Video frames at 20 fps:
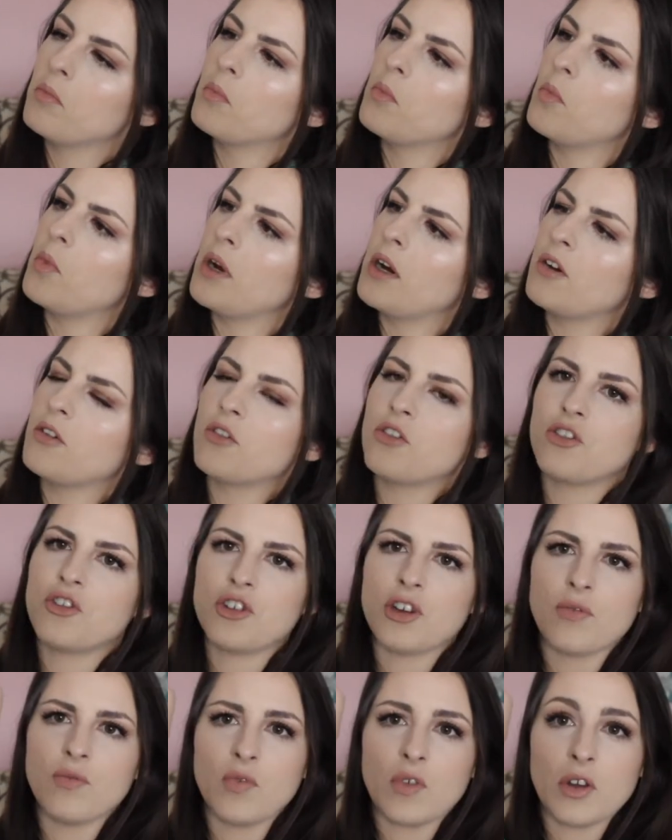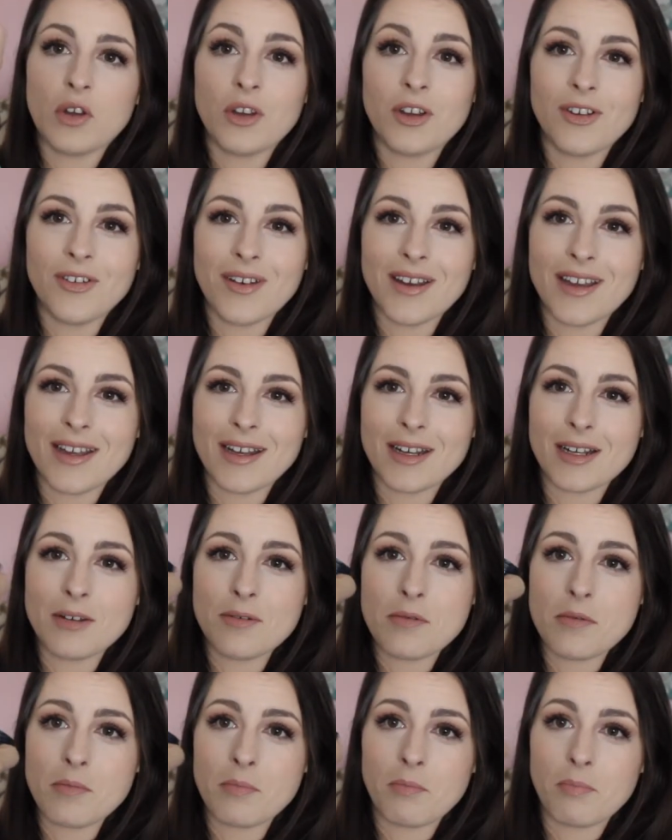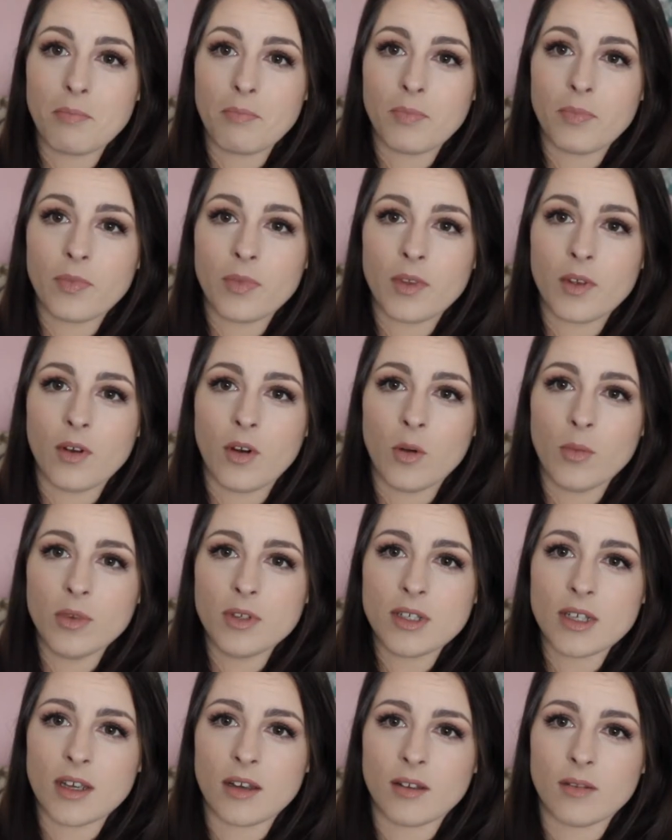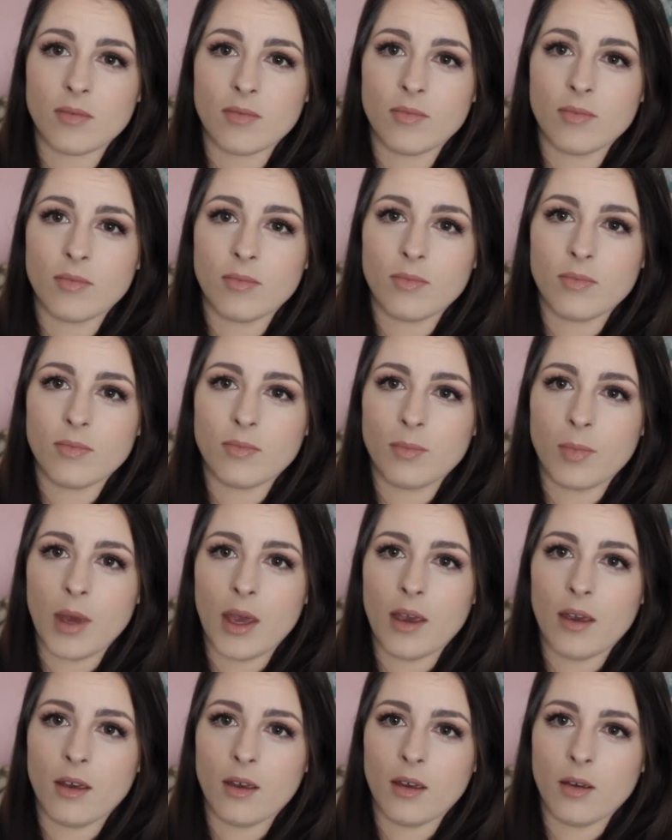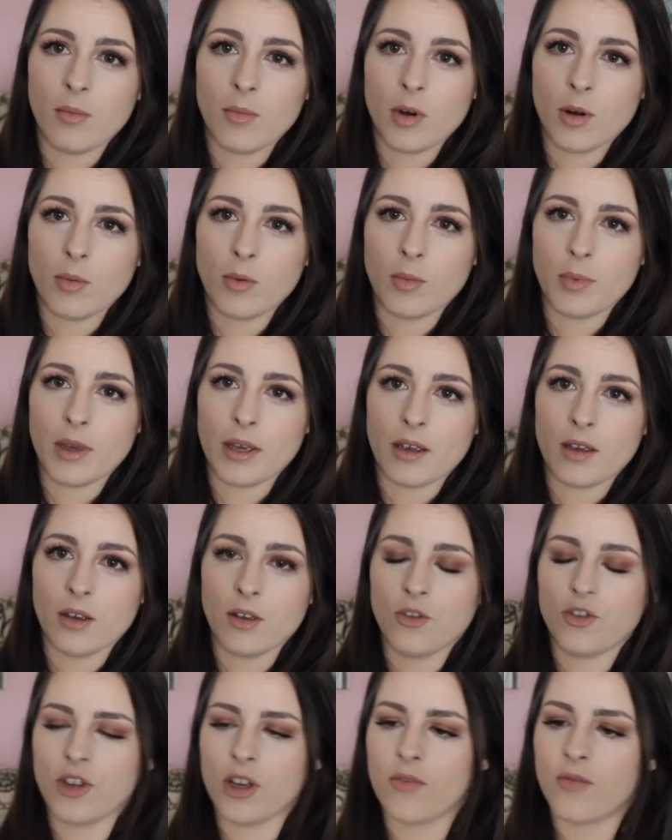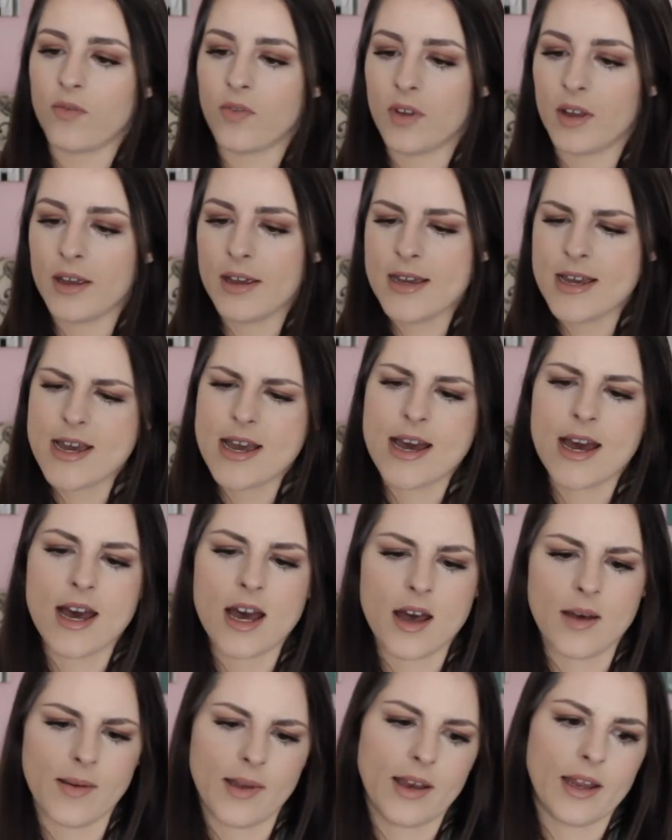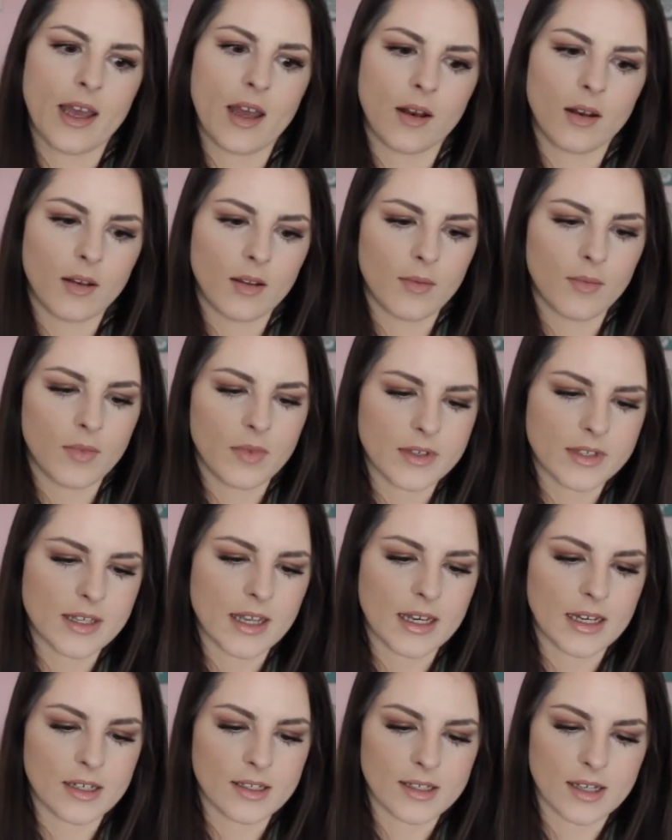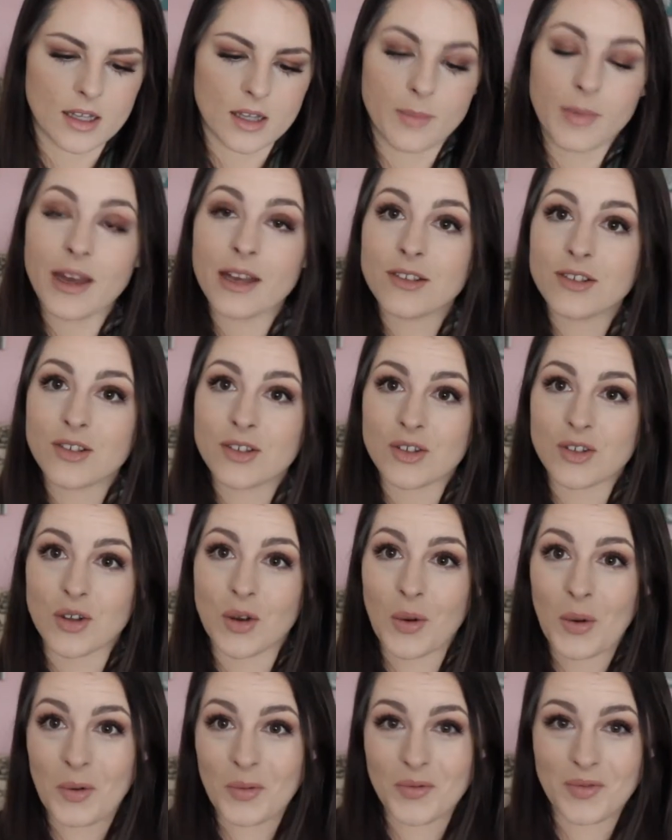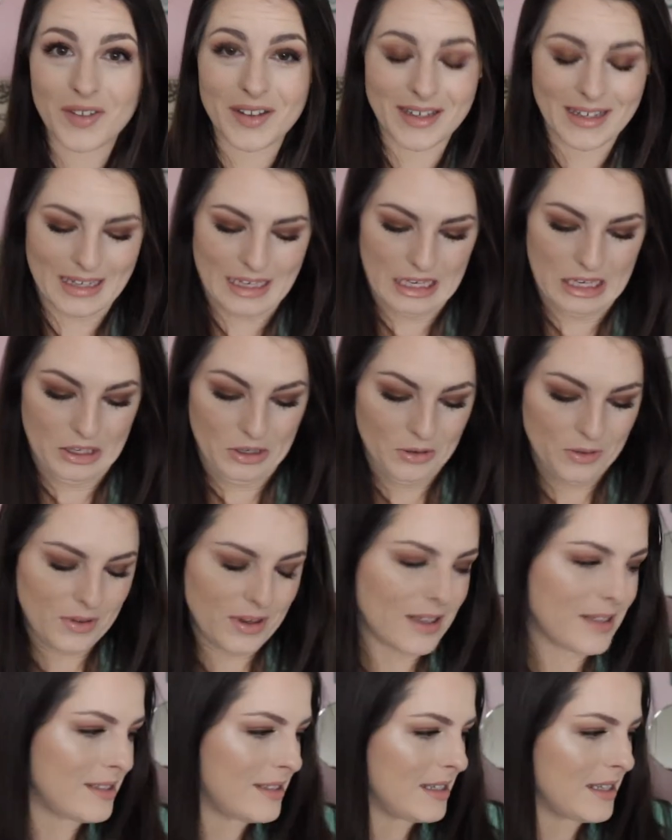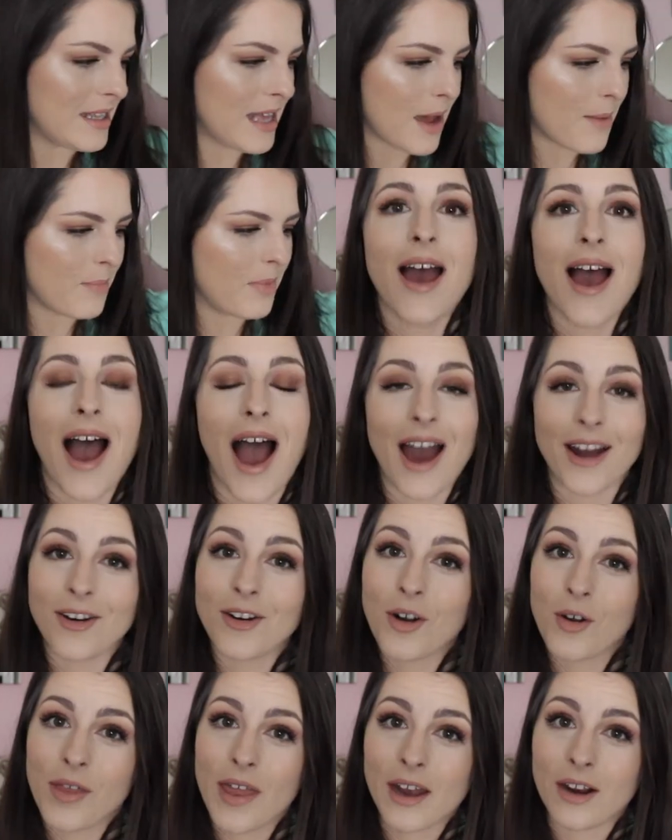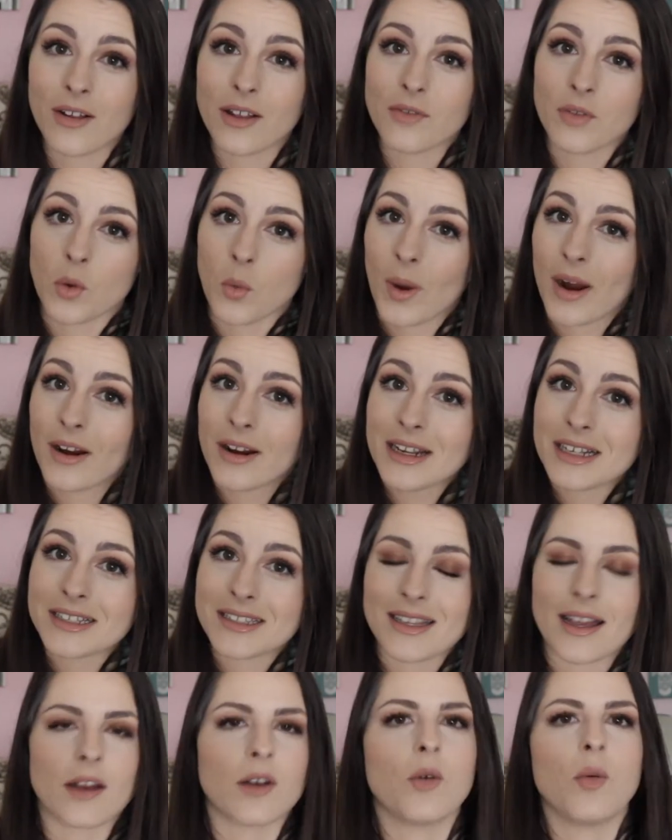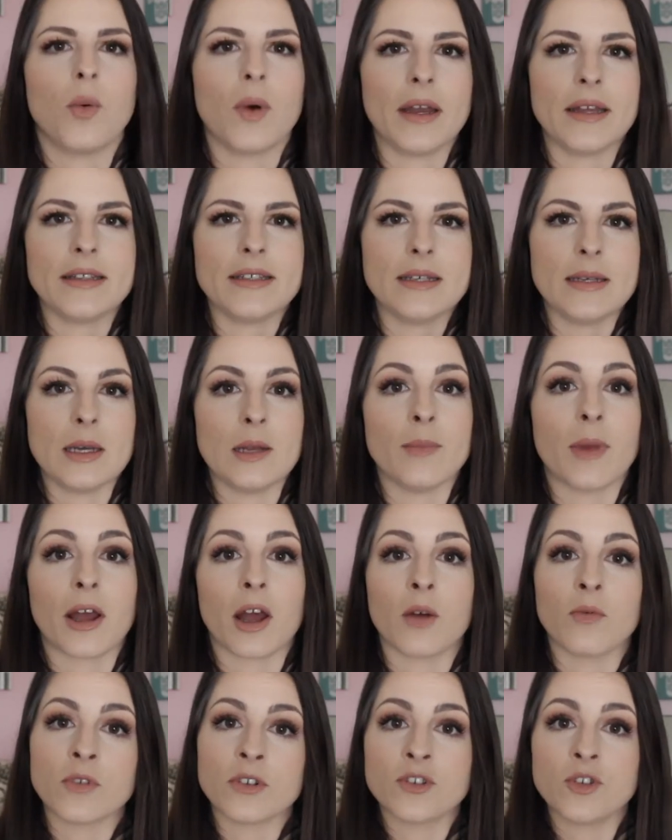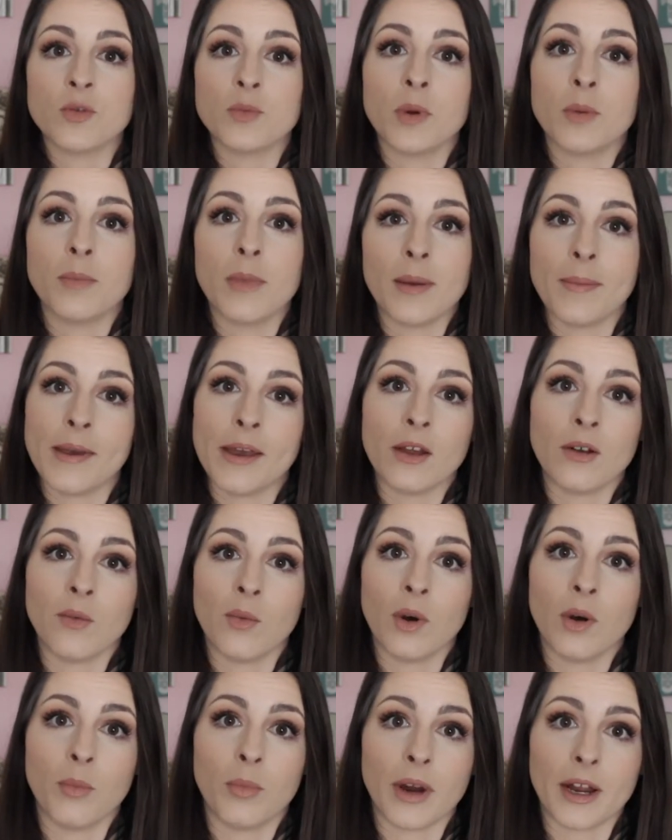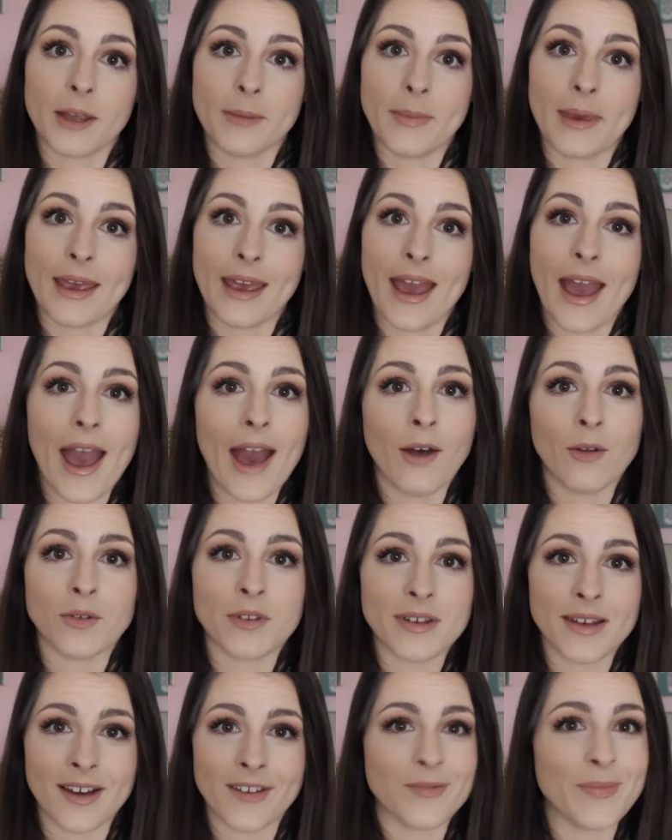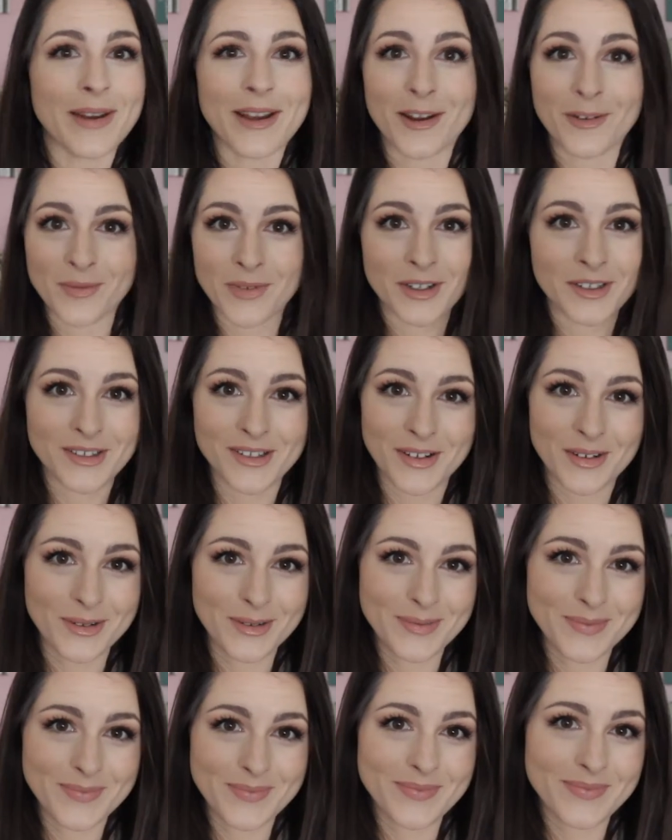weird shift to it, almost like a pink, purple pink shift. And again, this lighting's not the best, so hopefully you can see that. I don't know that I'll ever wear it. It's not quite in my comfort zone, but maybe it will break me out of my comfort zone.